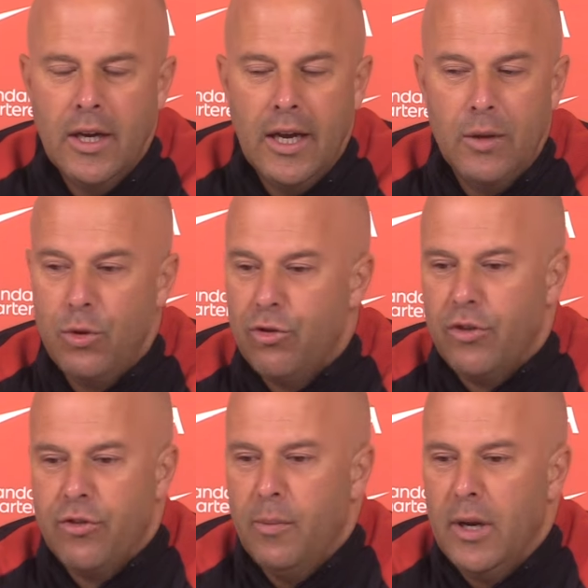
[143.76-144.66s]
And we
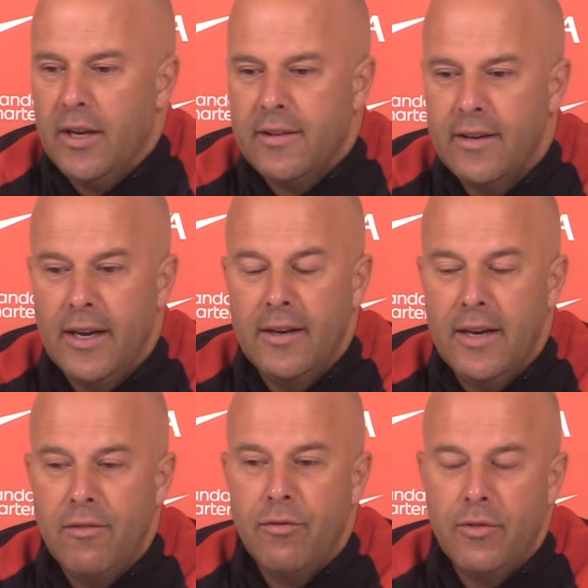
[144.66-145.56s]
trust them a lot. And
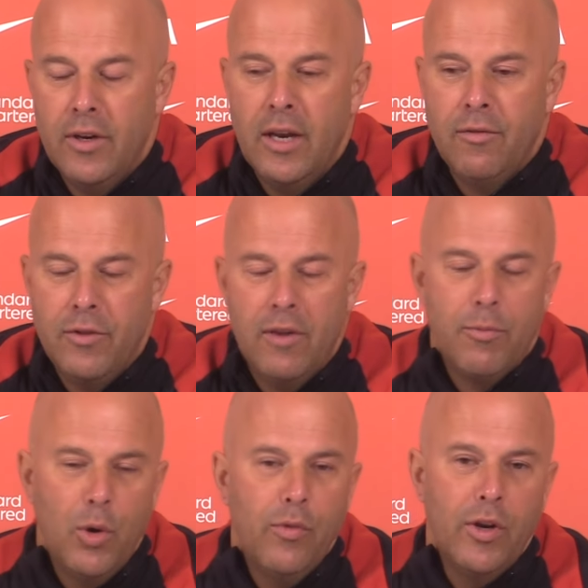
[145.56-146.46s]
they've, they've, they've
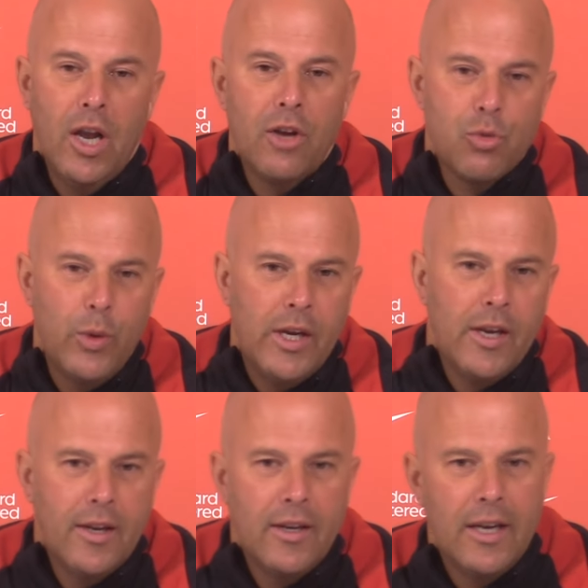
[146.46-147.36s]
proven last
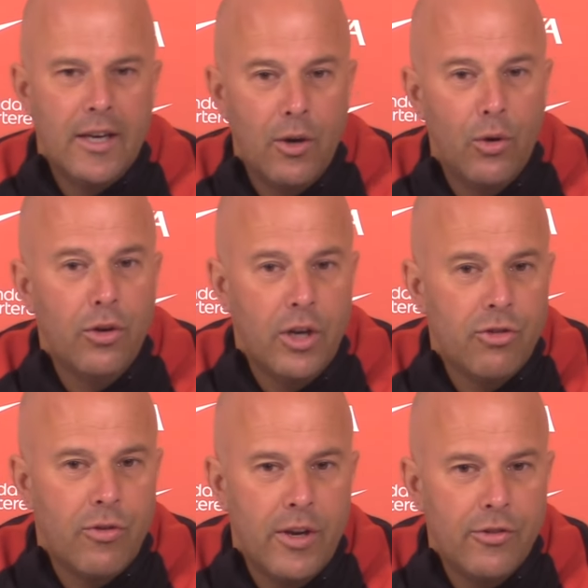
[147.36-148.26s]
week that they earned this
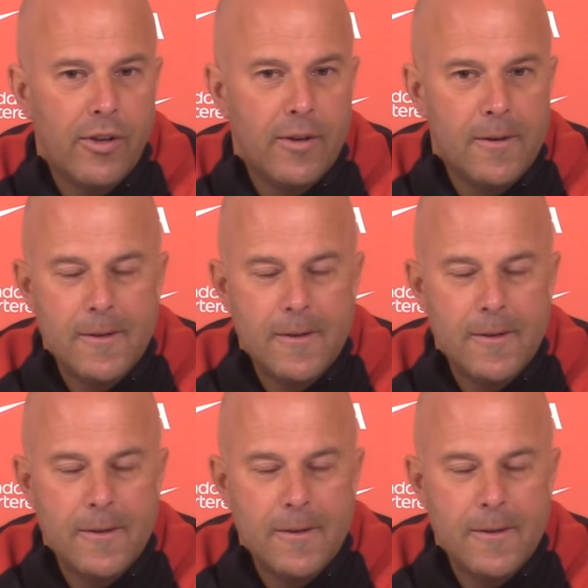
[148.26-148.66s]
trust.